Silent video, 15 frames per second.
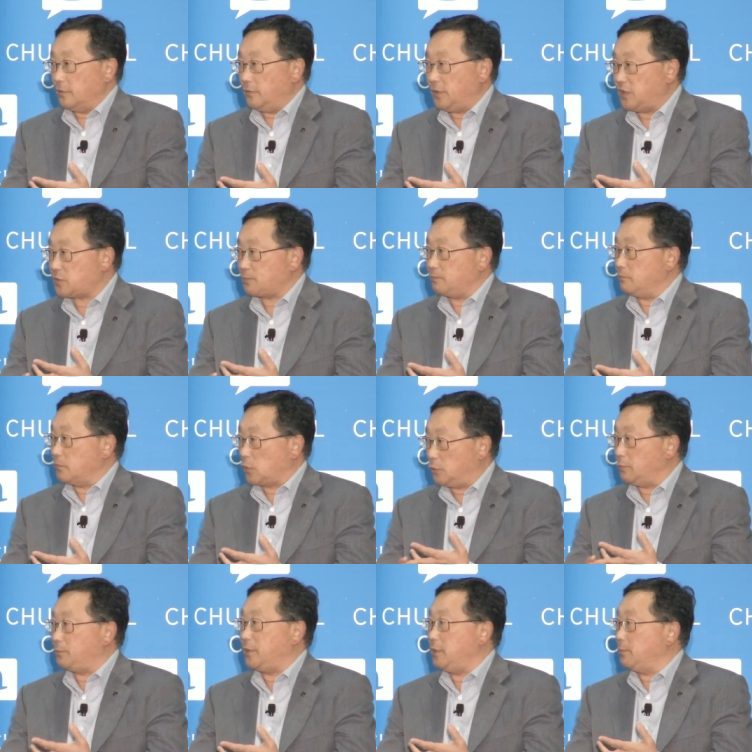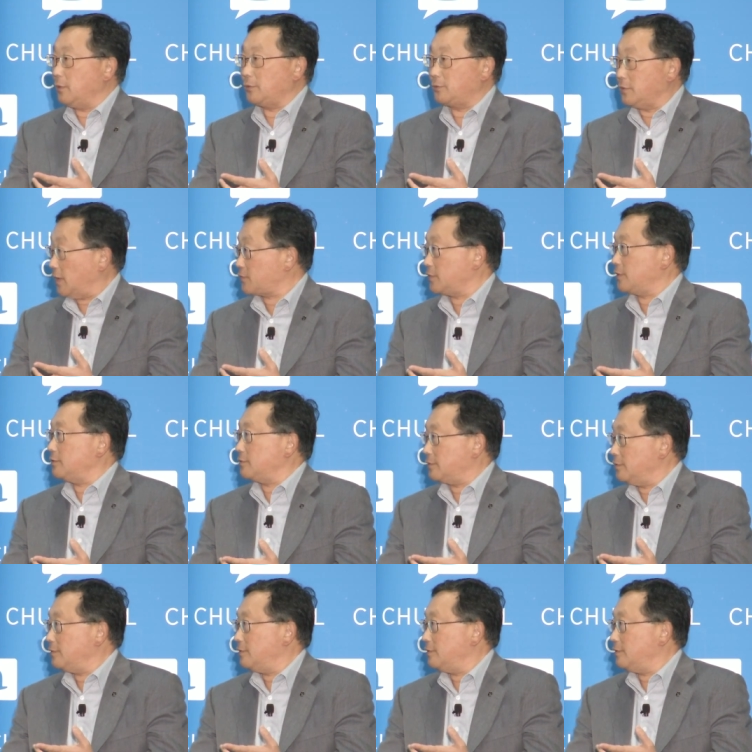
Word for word: needs good people to execute.